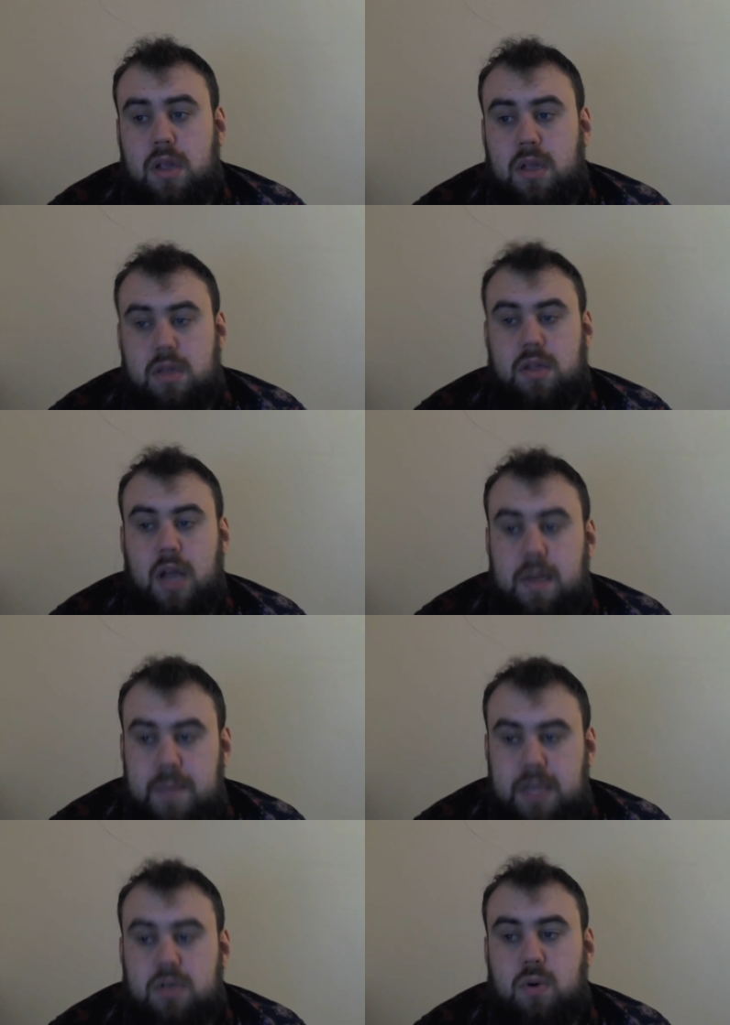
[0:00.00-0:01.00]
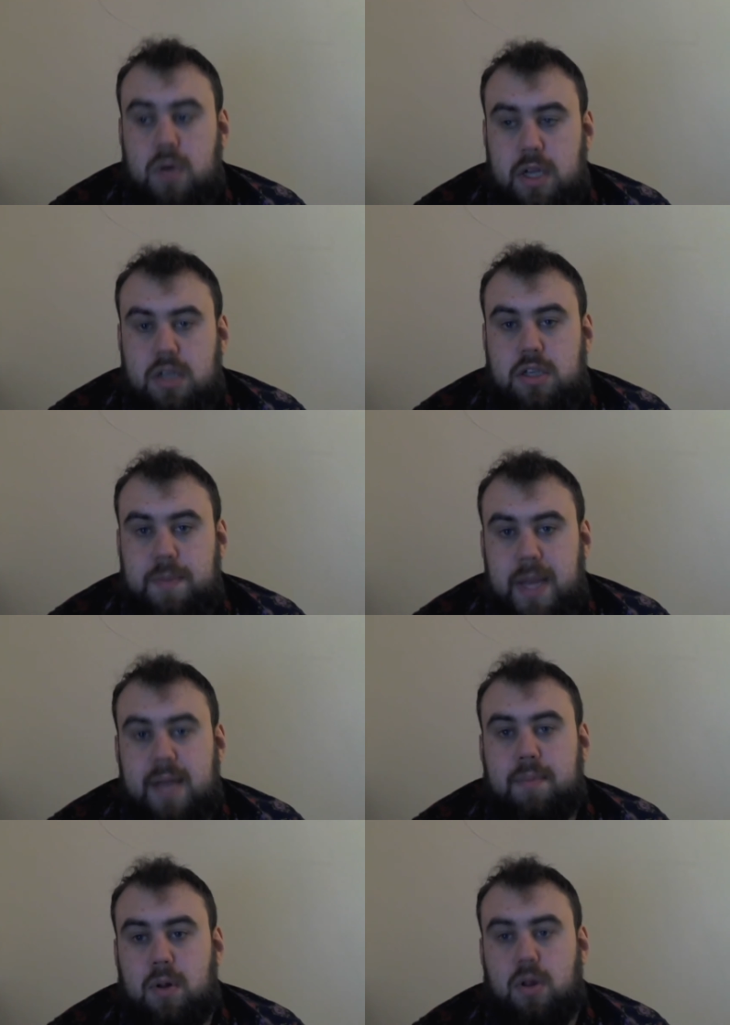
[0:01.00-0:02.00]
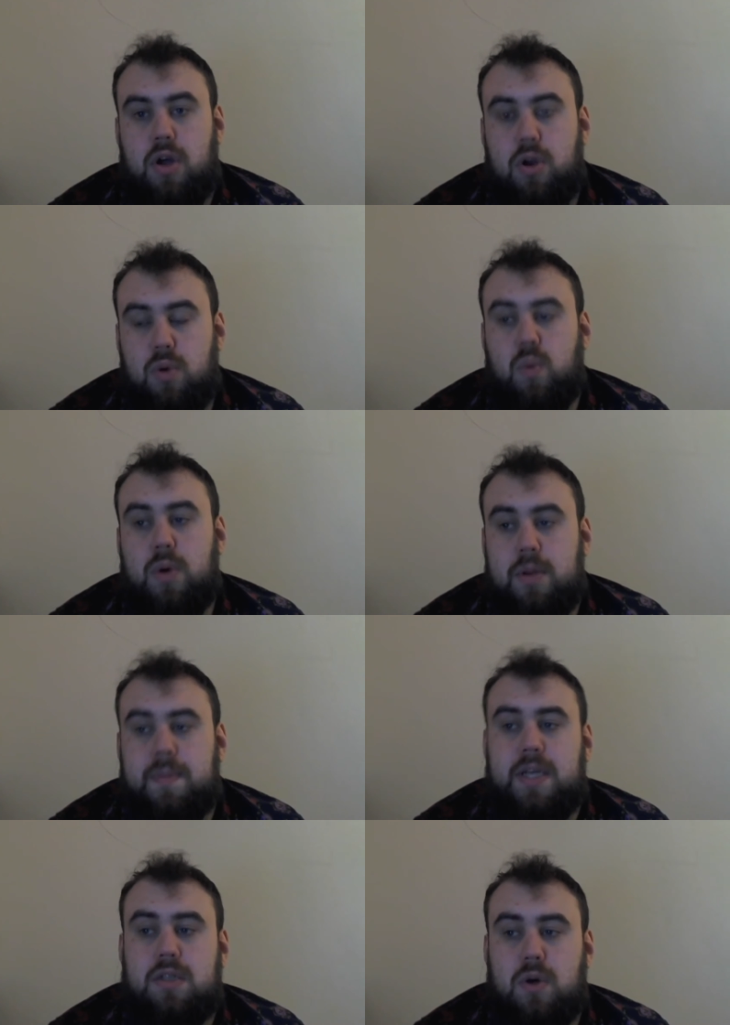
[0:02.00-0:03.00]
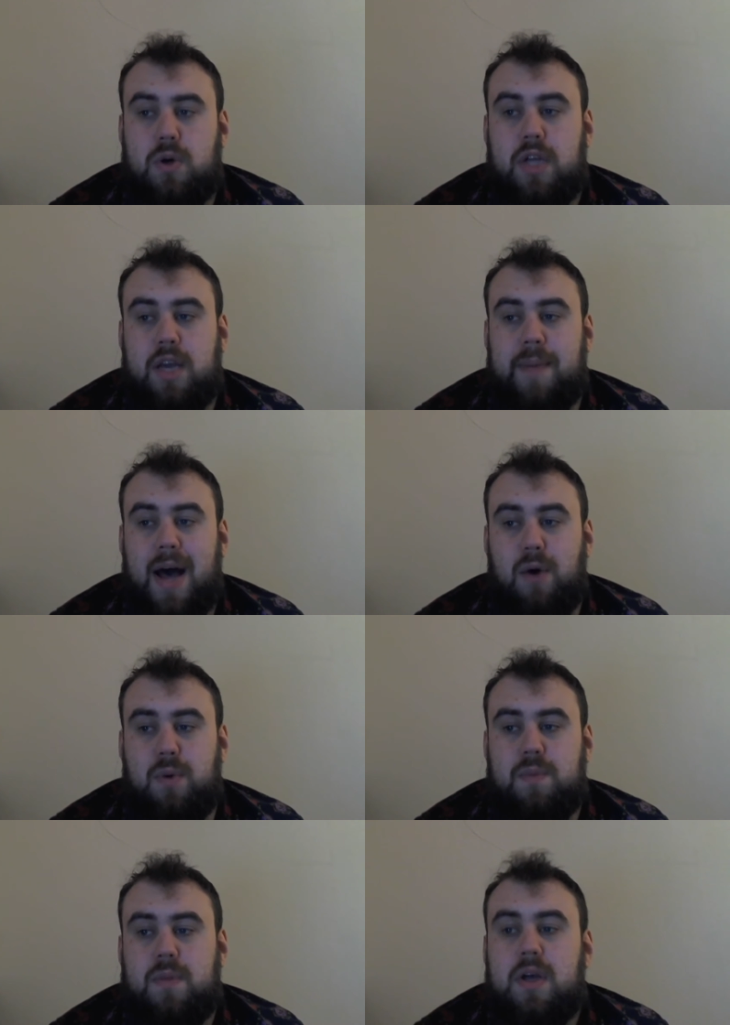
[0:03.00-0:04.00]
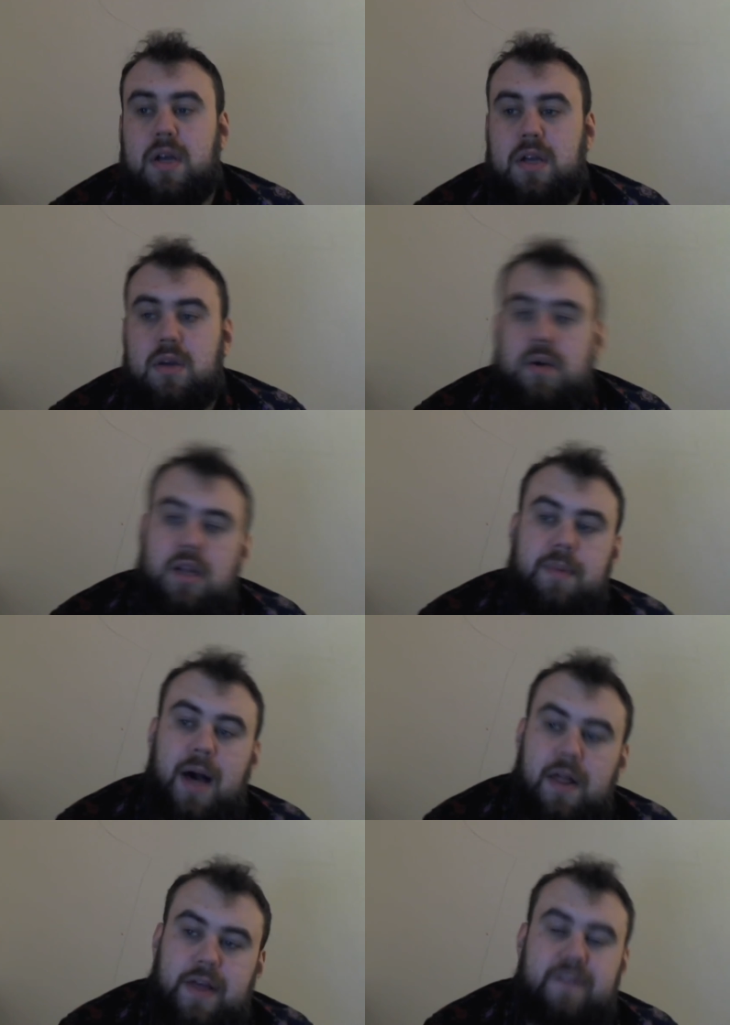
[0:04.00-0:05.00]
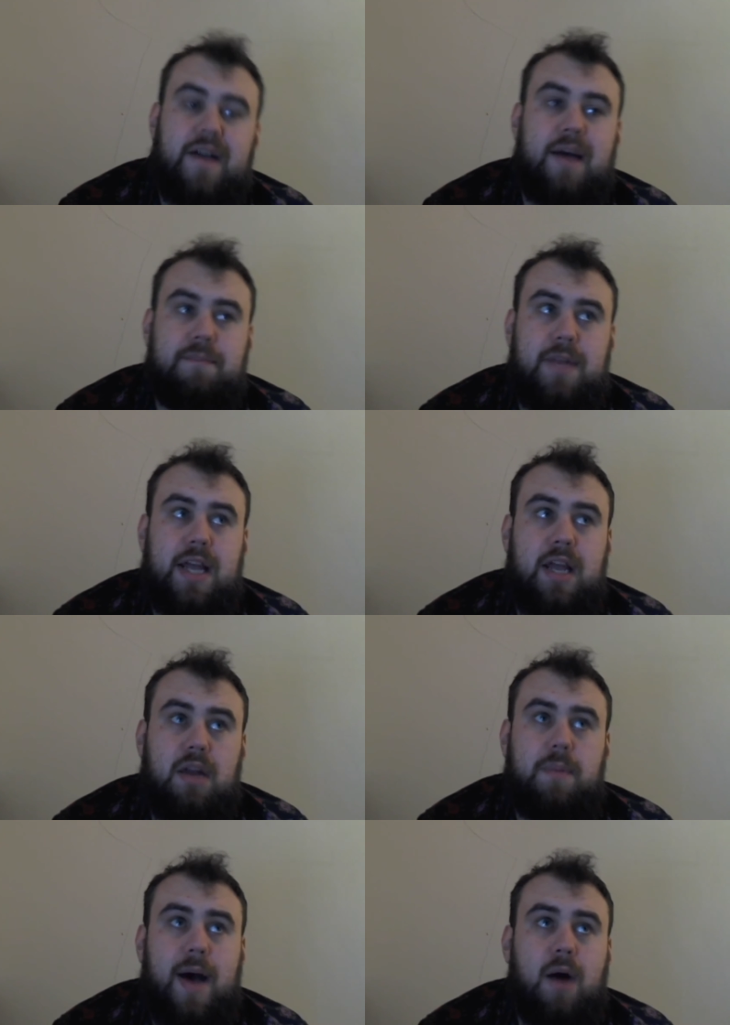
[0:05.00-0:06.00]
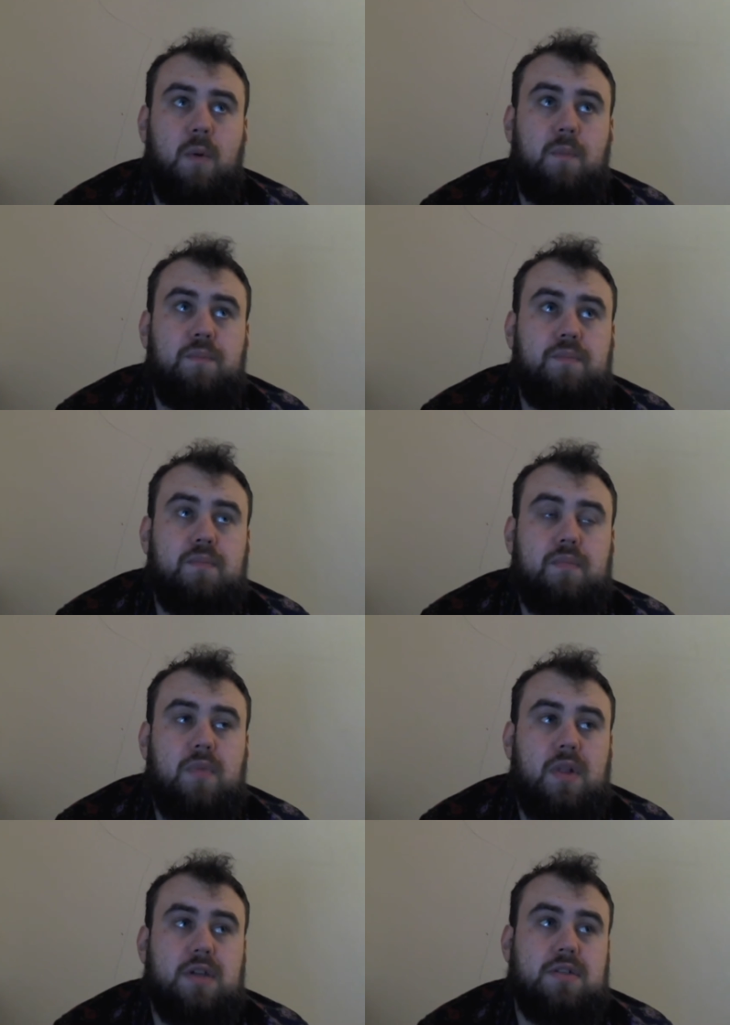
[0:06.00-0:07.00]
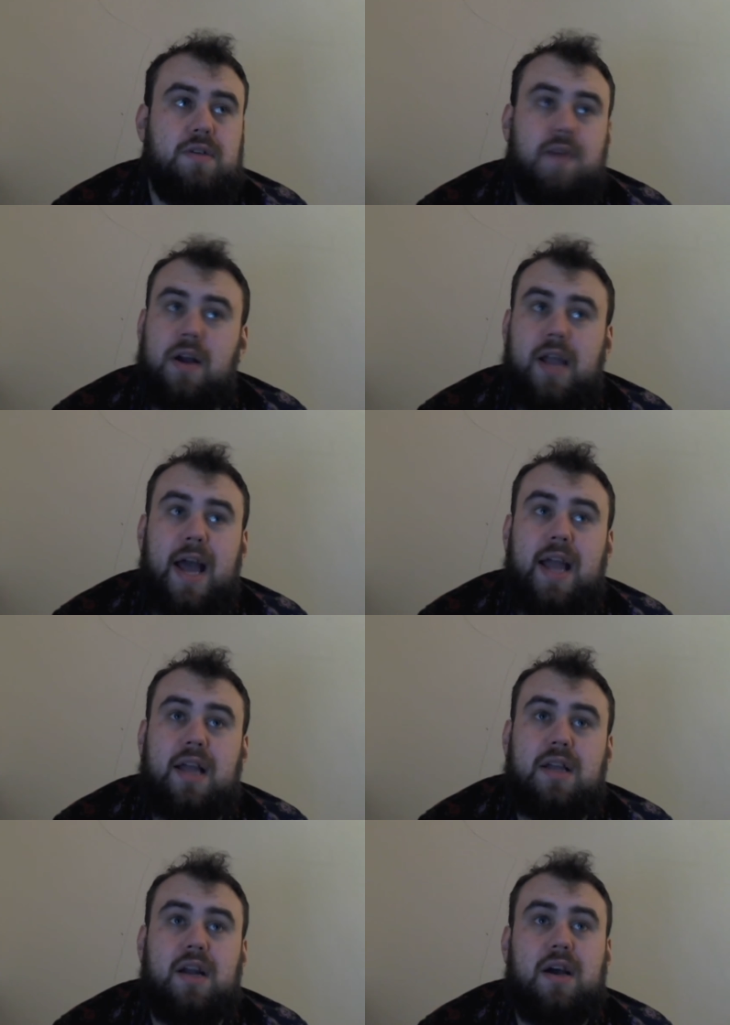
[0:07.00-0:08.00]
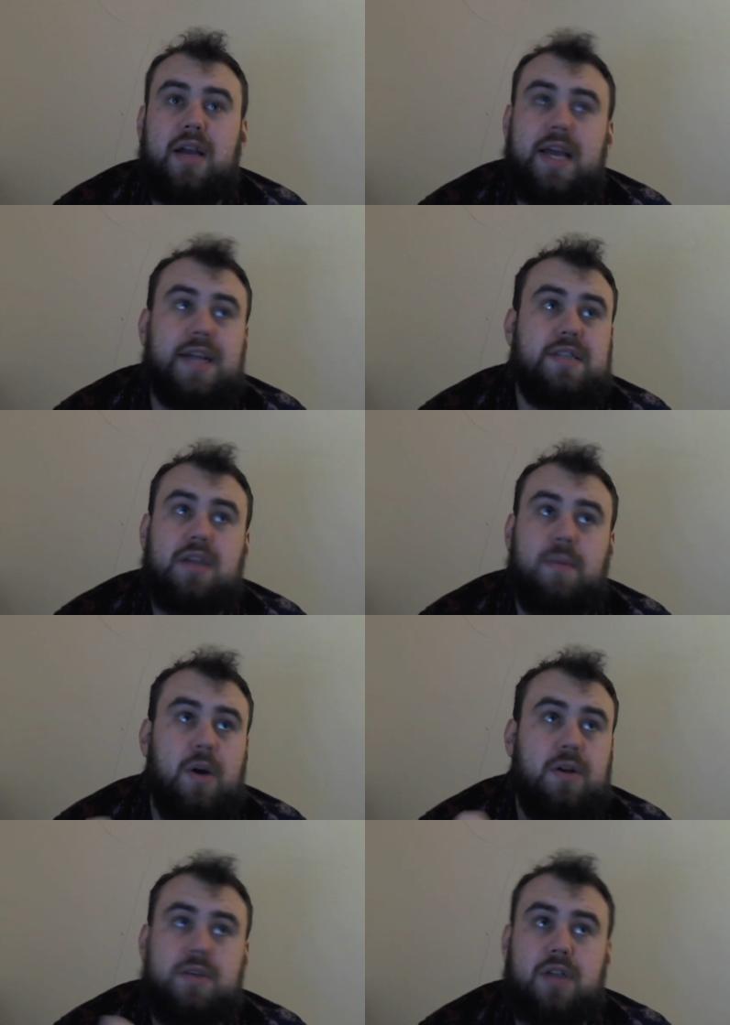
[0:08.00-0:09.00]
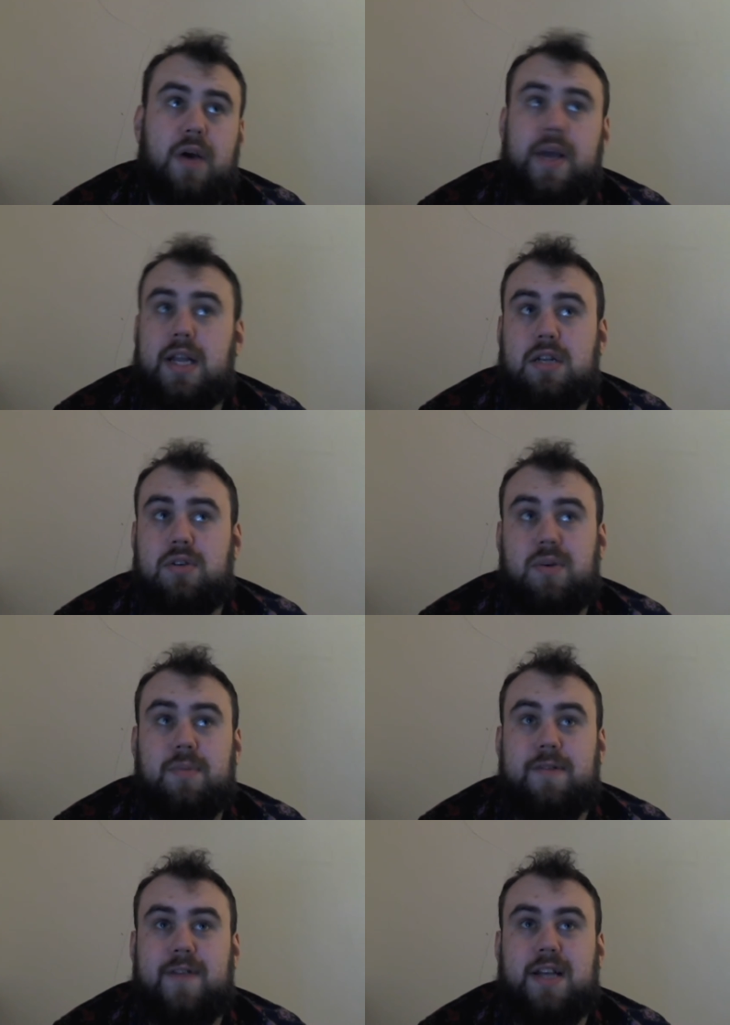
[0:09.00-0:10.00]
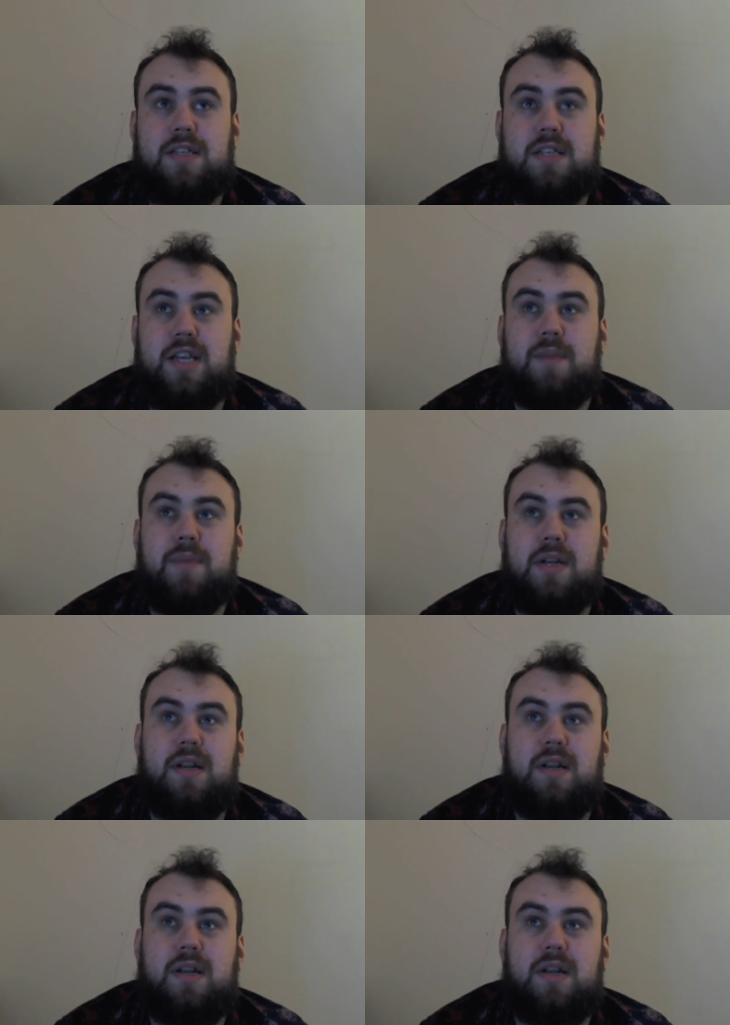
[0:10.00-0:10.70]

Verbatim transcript: I'd be talking to people who would be talking about well, about their family and about okay, you know, here's someone who's going into a professorship and